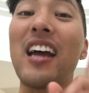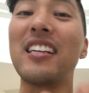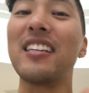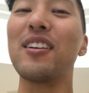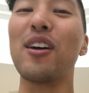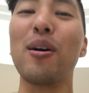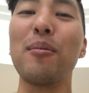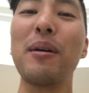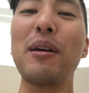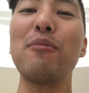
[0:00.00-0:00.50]
I
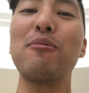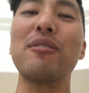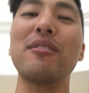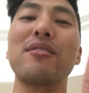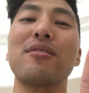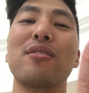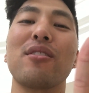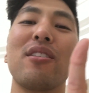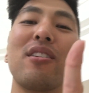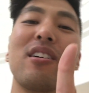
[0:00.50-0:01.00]
did all my
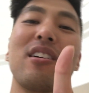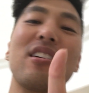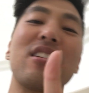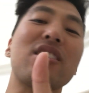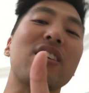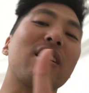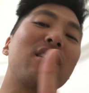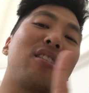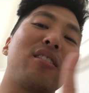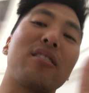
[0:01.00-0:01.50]

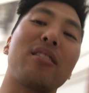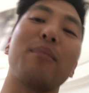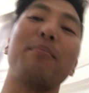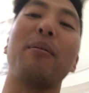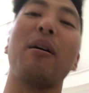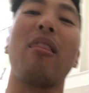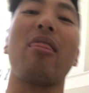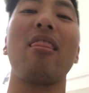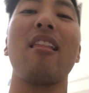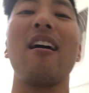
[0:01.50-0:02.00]
research. I looked
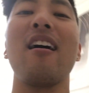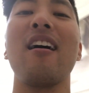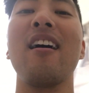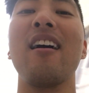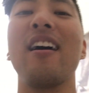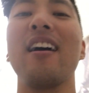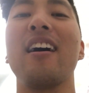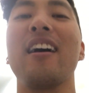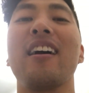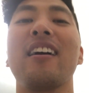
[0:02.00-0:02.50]
up
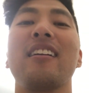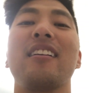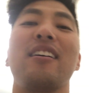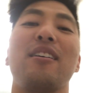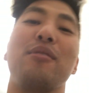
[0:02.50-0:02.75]
online.